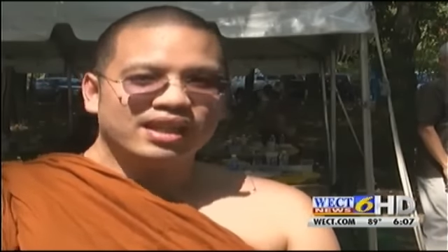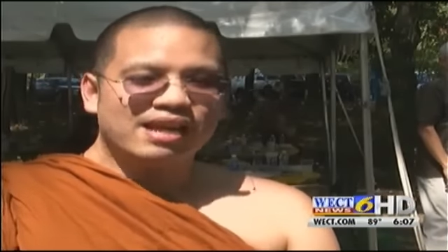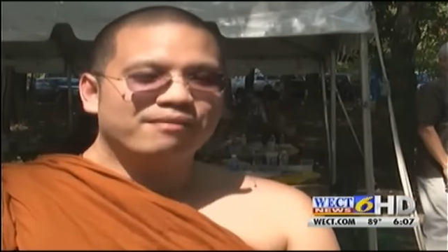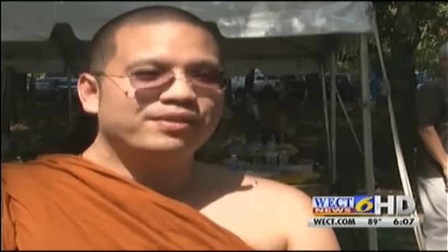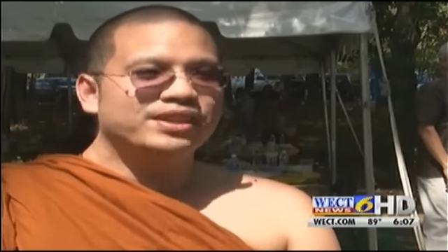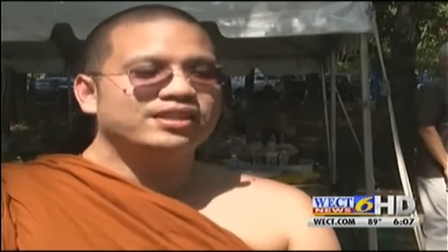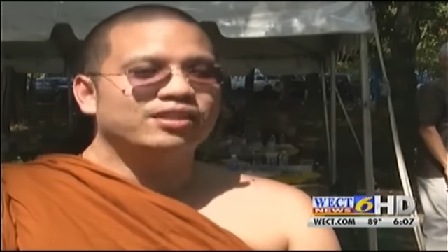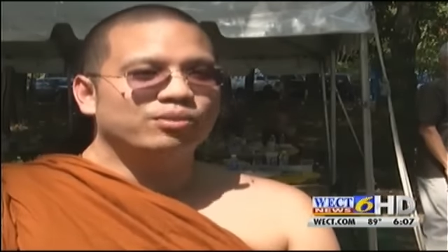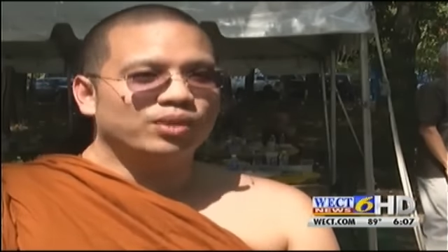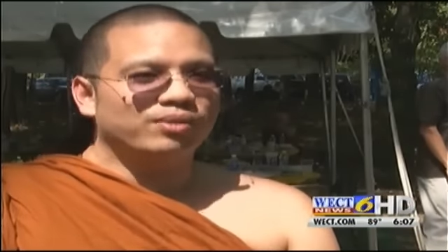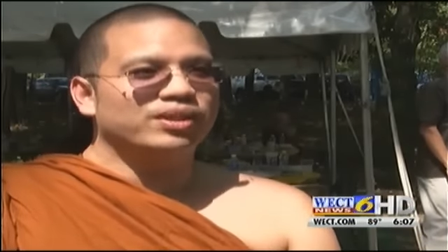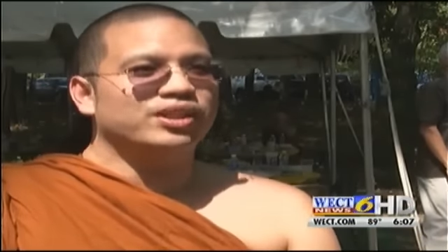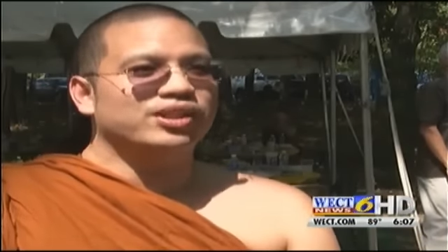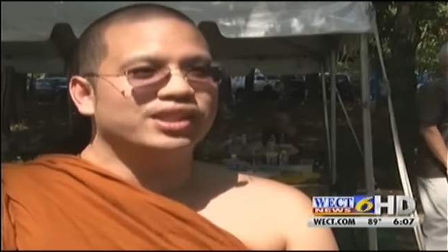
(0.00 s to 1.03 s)
emphasis on
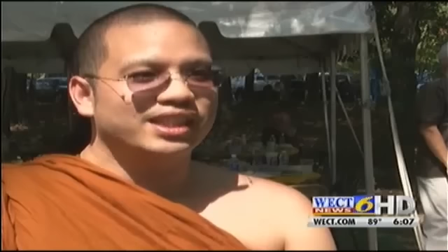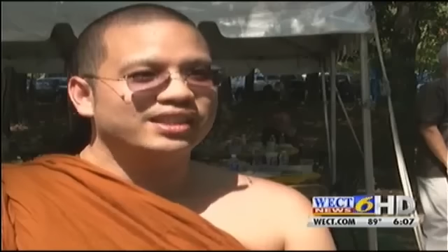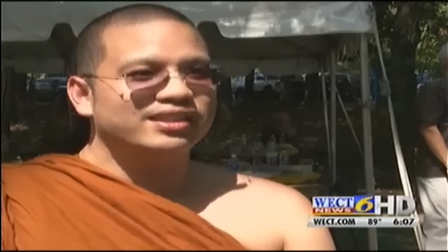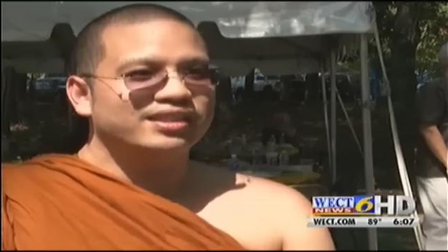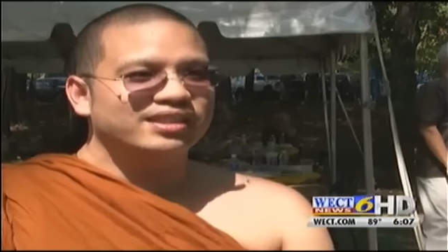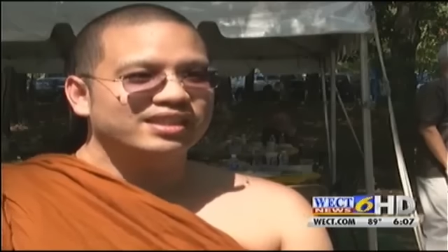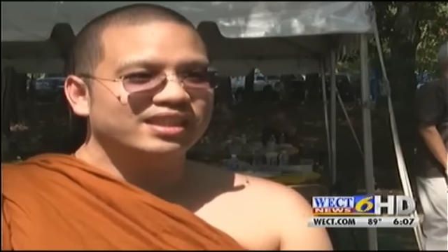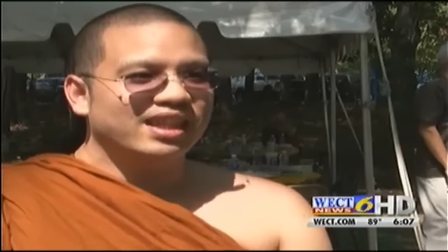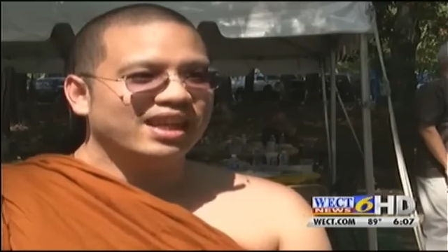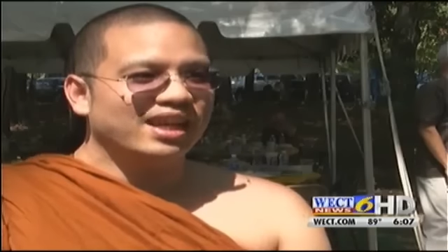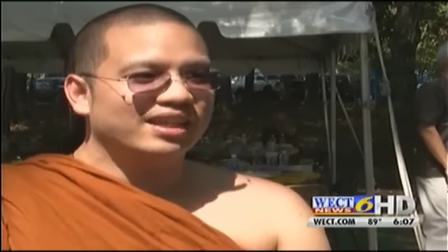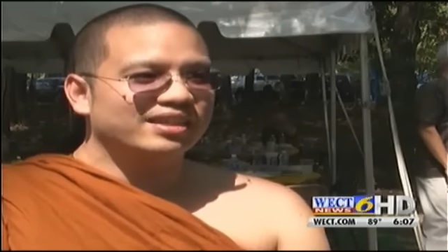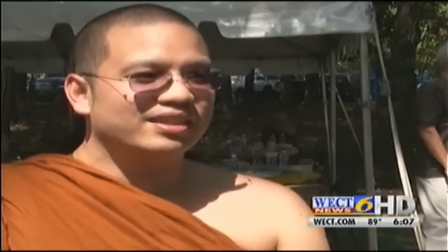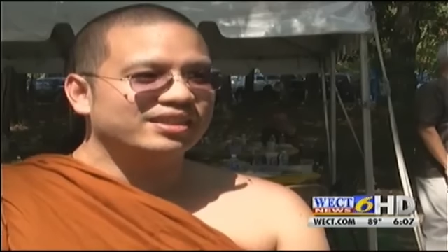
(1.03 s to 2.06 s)
where we're going,
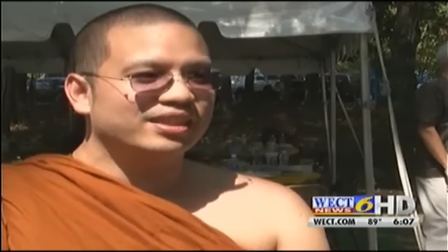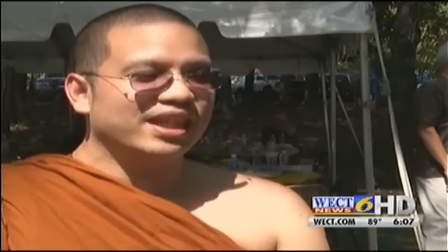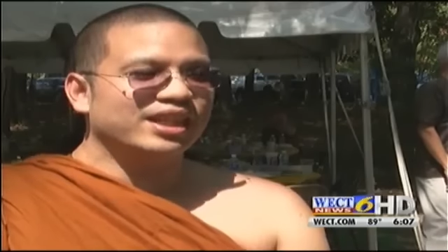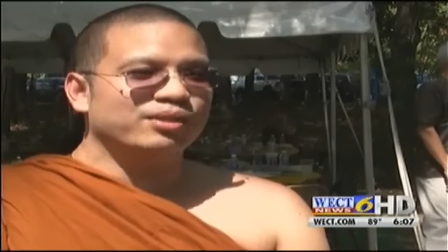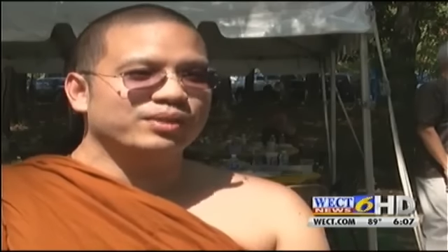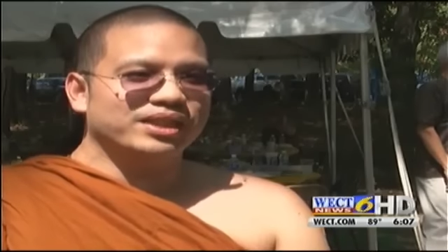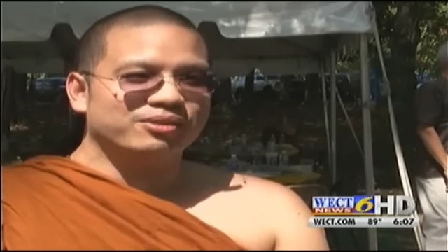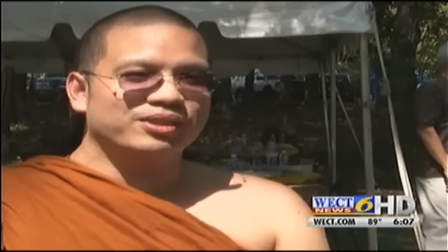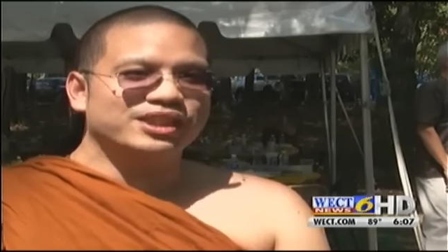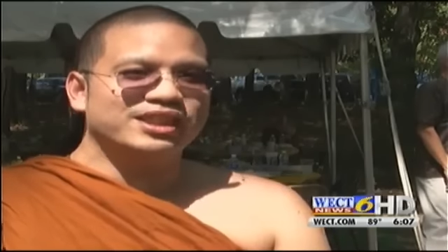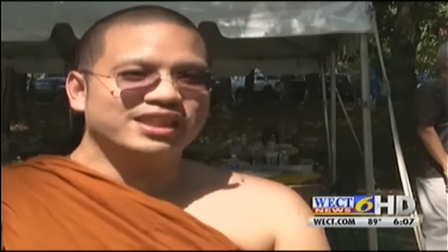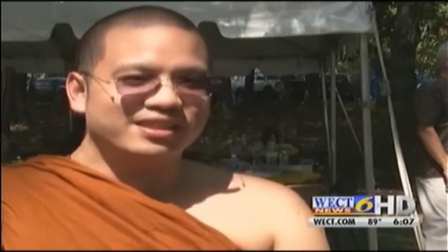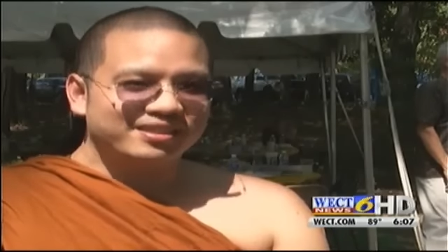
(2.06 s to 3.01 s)
and together we can reach it.